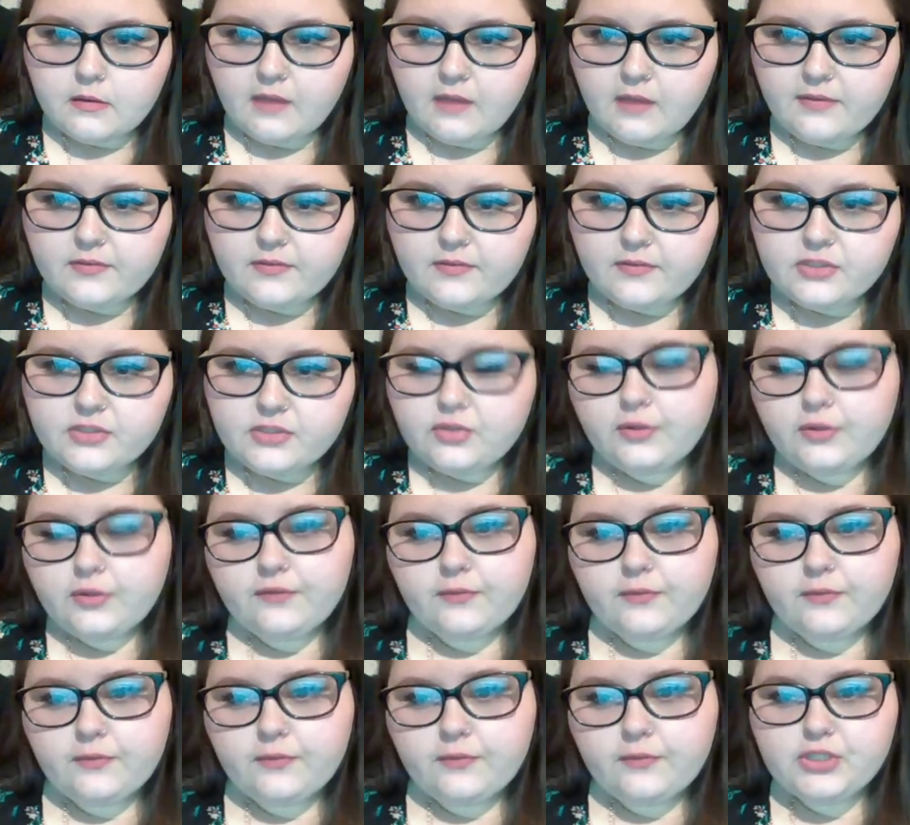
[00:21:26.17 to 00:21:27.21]
Have you ever
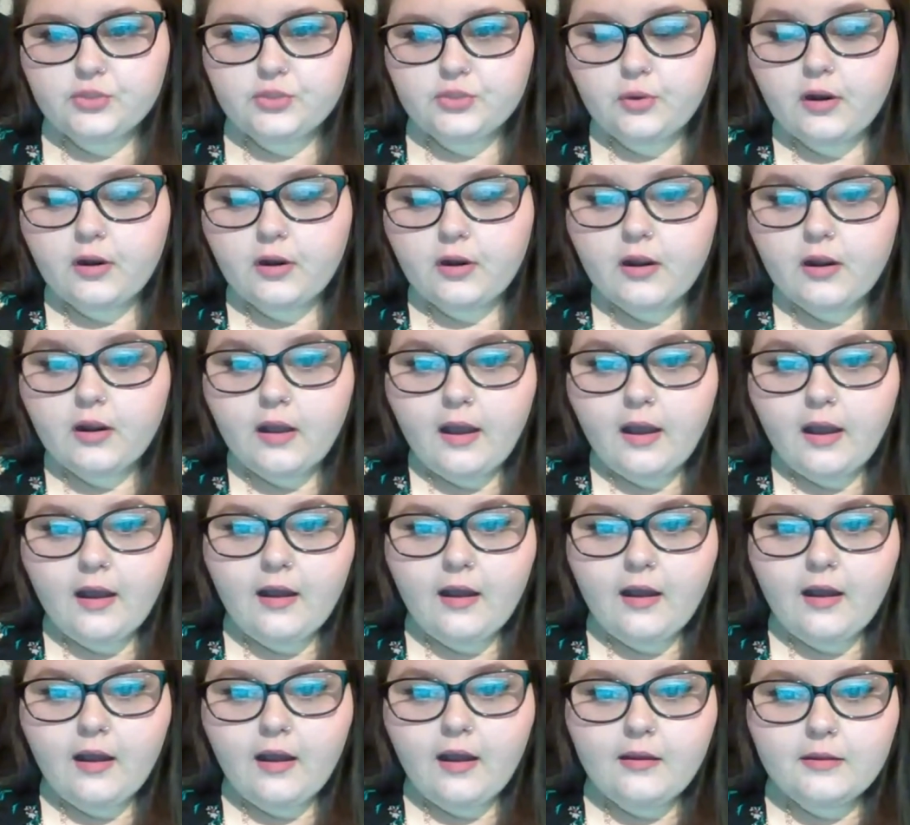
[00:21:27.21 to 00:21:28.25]
stolen from a store?
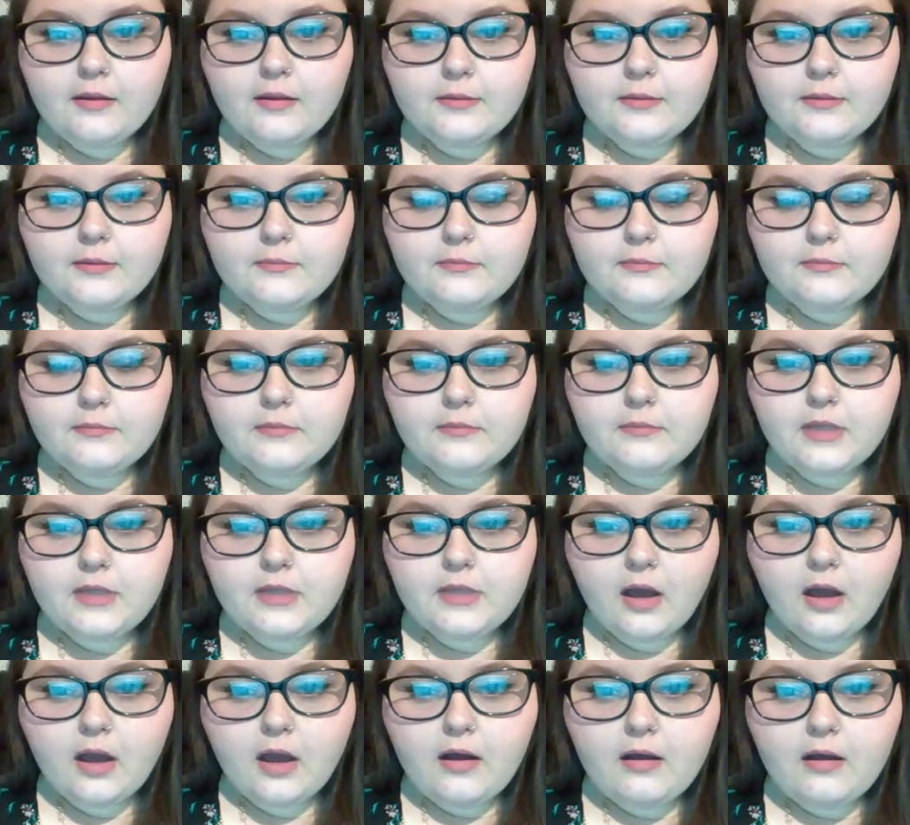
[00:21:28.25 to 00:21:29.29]

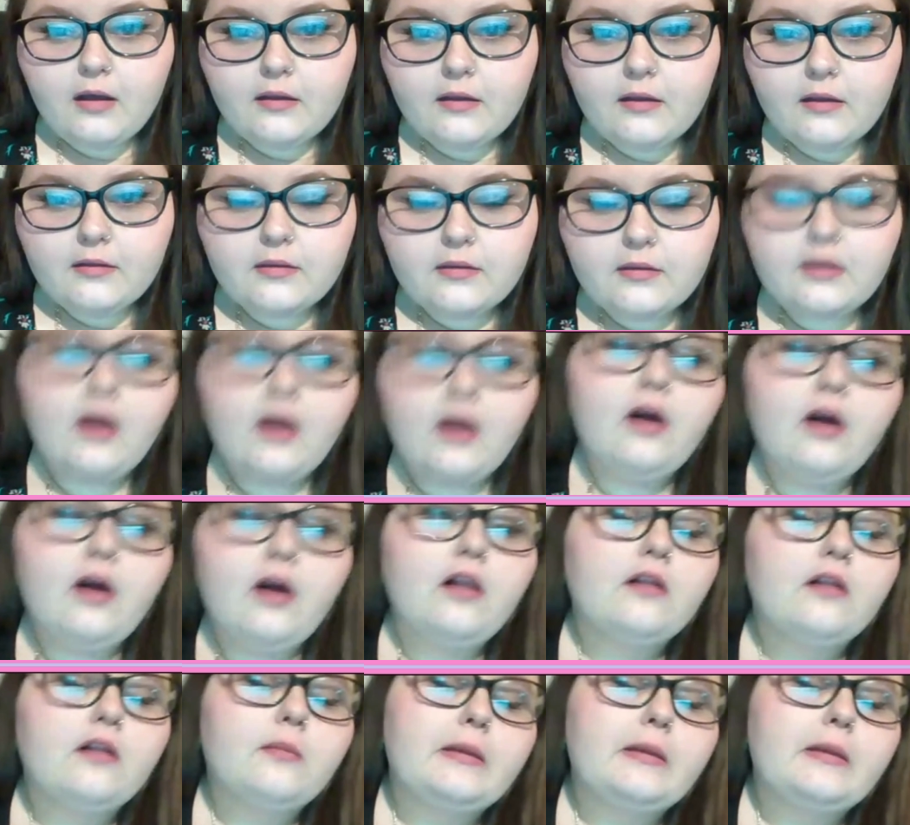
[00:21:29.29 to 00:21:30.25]
Y'all